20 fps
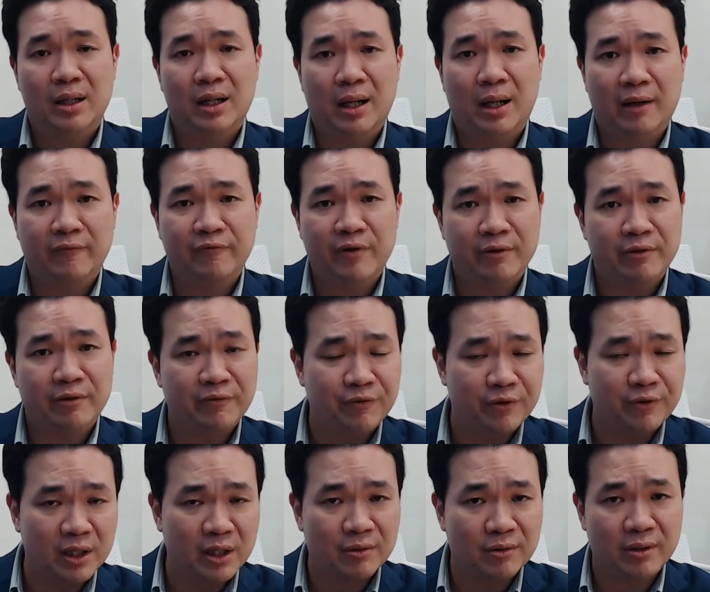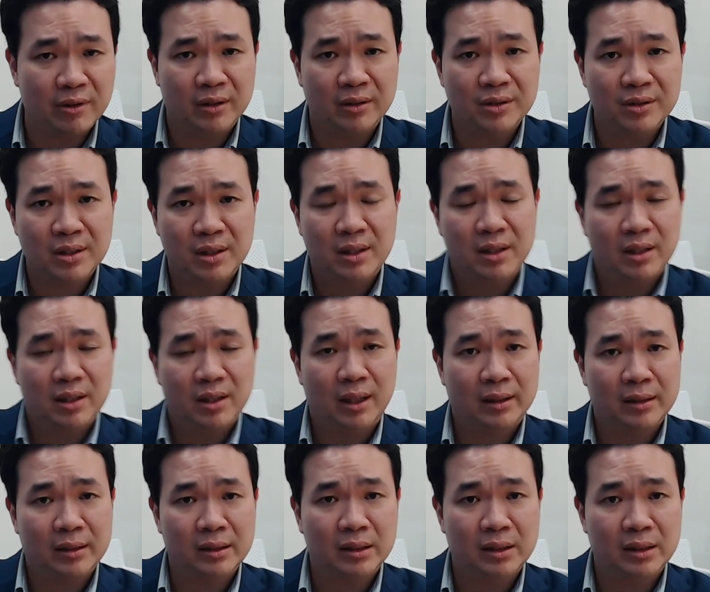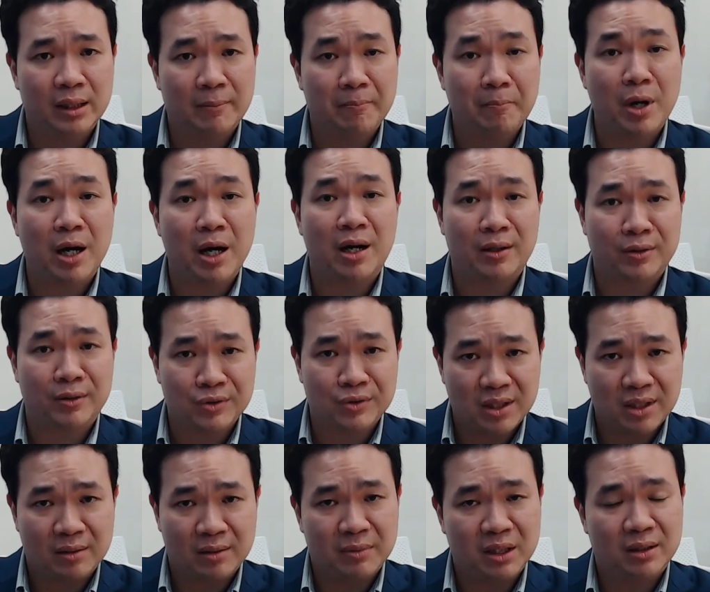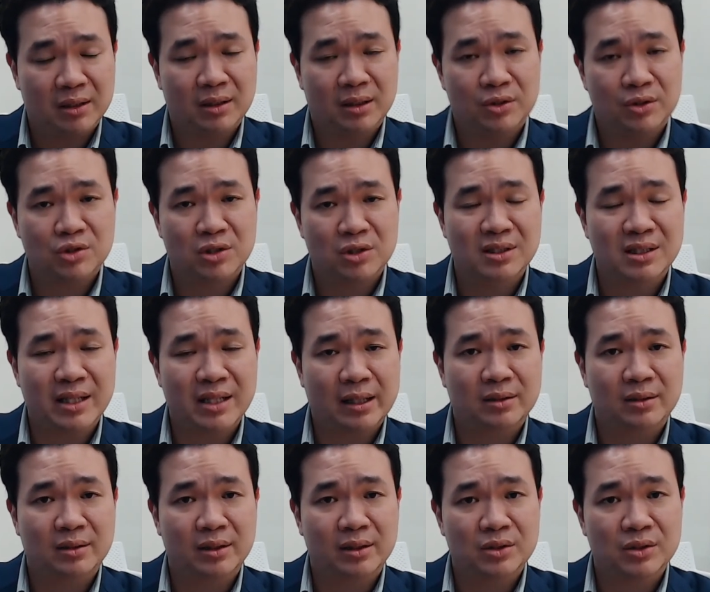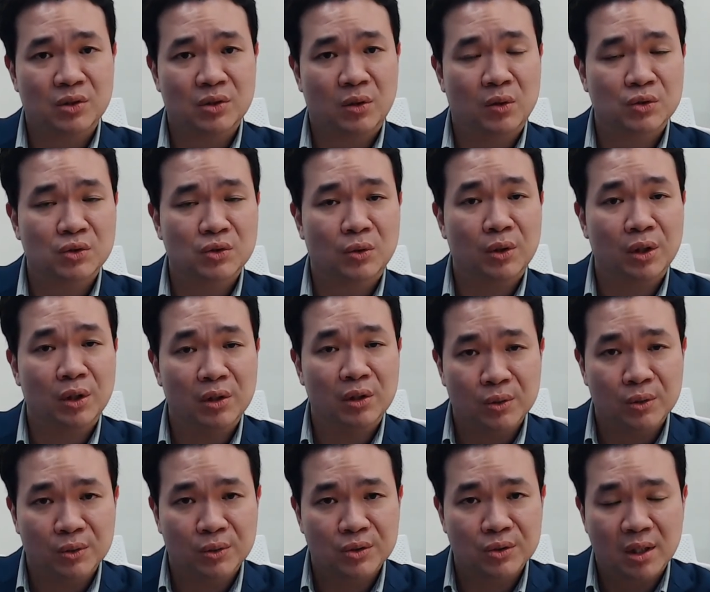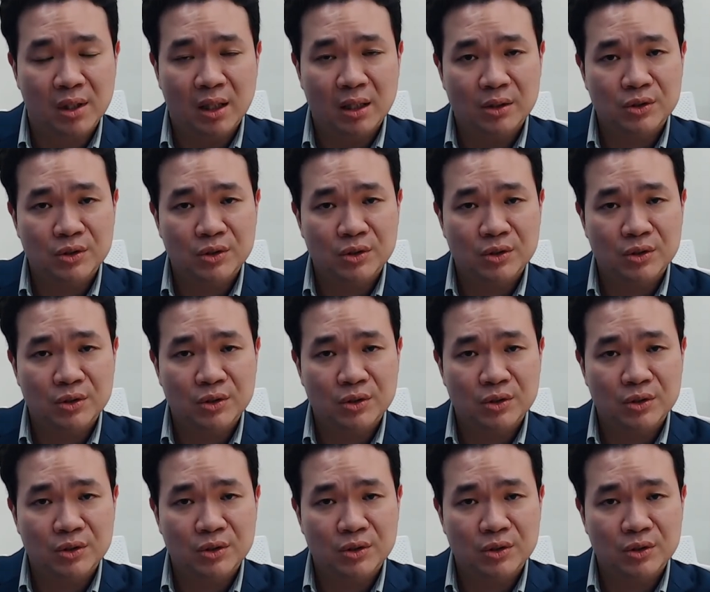uh, very frequent, and the amount, I mean, the sector is also huge.